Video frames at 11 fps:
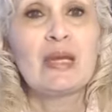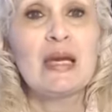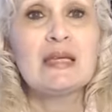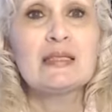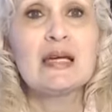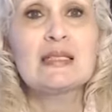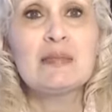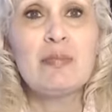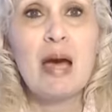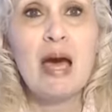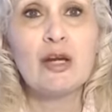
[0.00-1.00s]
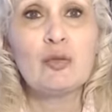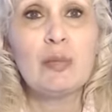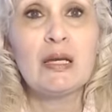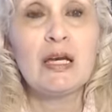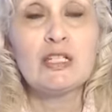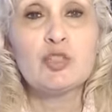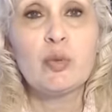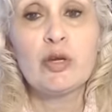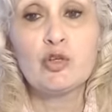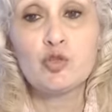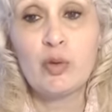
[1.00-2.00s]
it doesn't matter because
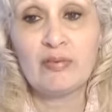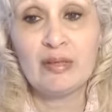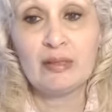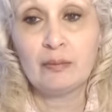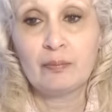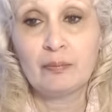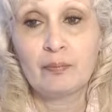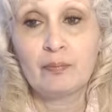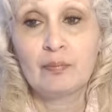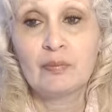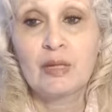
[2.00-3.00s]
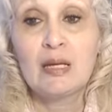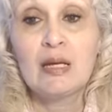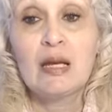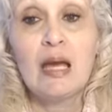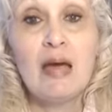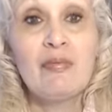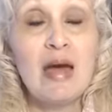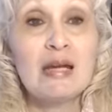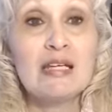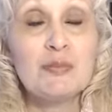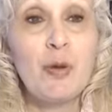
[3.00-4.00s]
we are driven. And
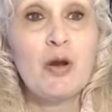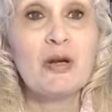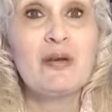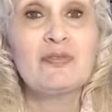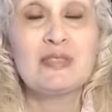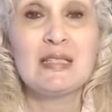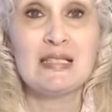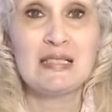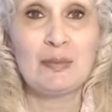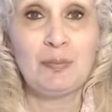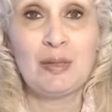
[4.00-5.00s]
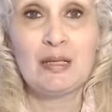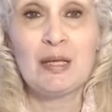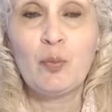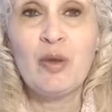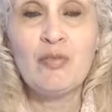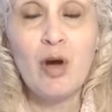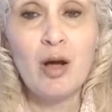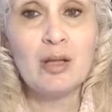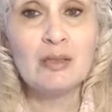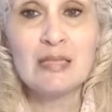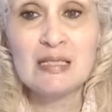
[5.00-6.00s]
that is part of discipline. And we've
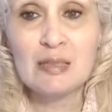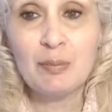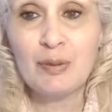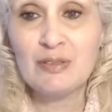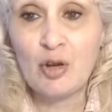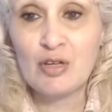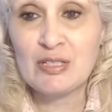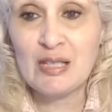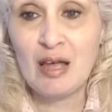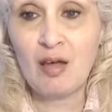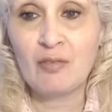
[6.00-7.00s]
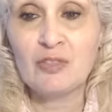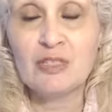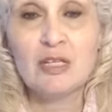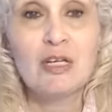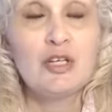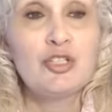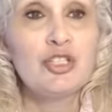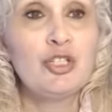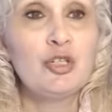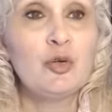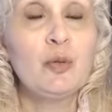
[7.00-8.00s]
all disciplined ourselves
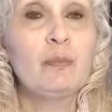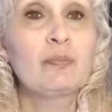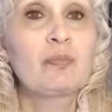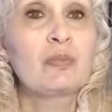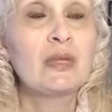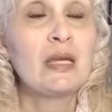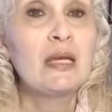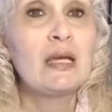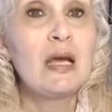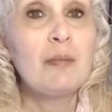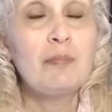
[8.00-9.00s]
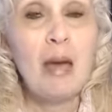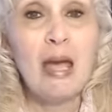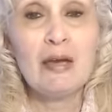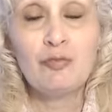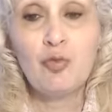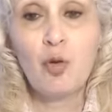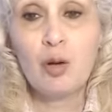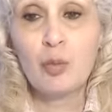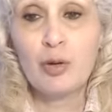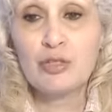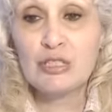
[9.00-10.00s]
to pay it
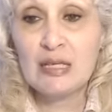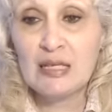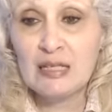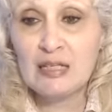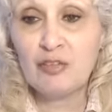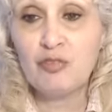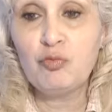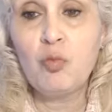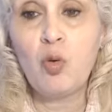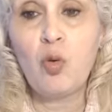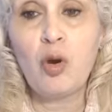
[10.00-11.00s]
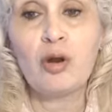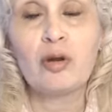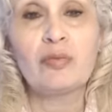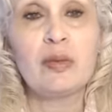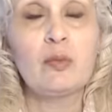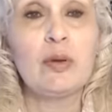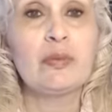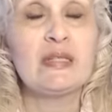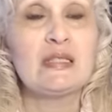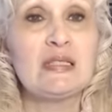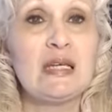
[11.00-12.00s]
forward, to give more than we
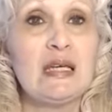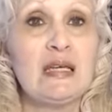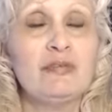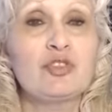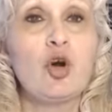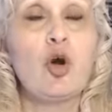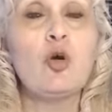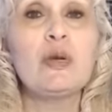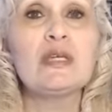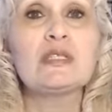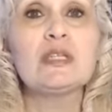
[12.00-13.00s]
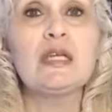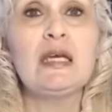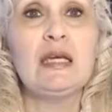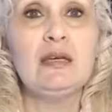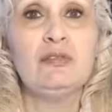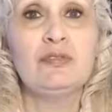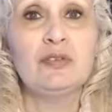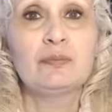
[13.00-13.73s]
receive, to always leave